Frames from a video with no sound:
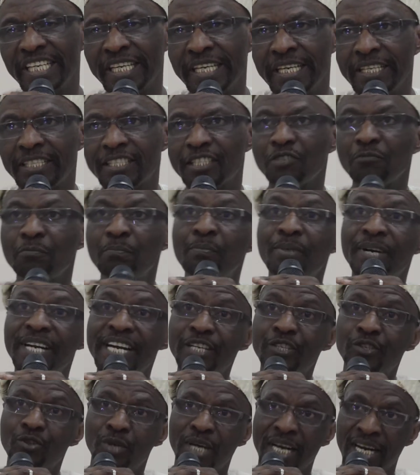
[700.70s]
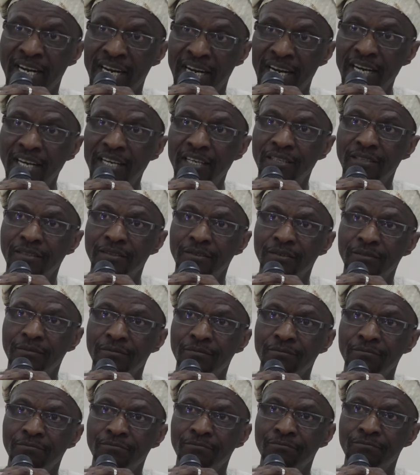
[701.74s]
is pray to Allah
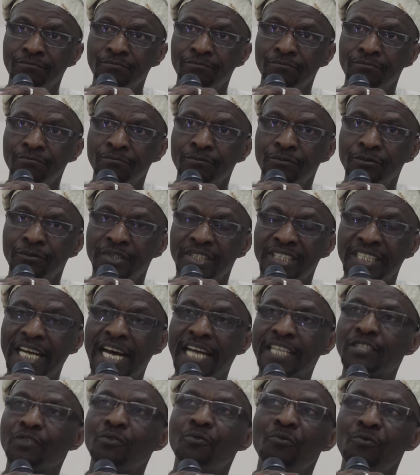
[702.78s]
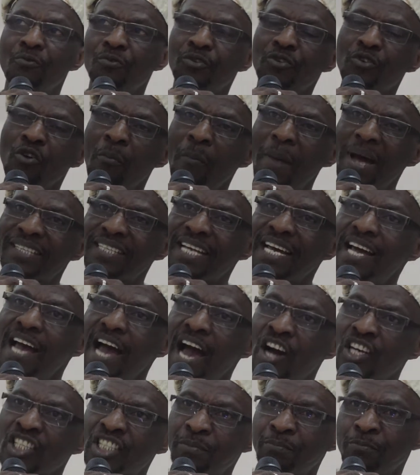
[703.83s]
that no matter
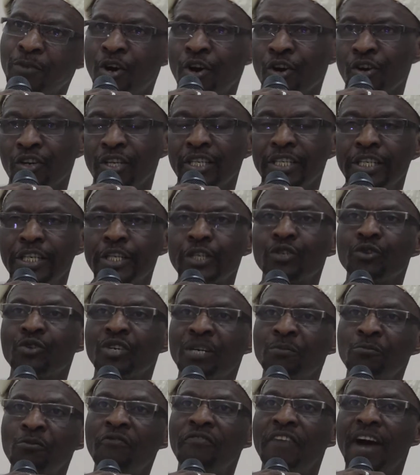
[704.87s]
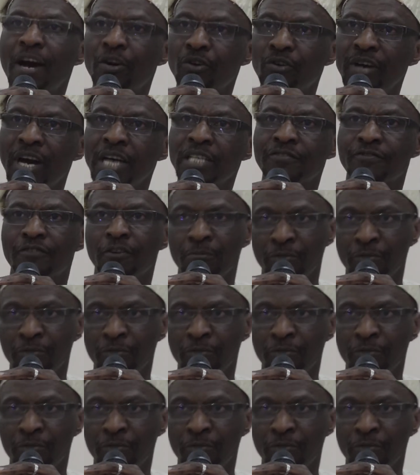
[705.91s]
how small, He should remove arrogance from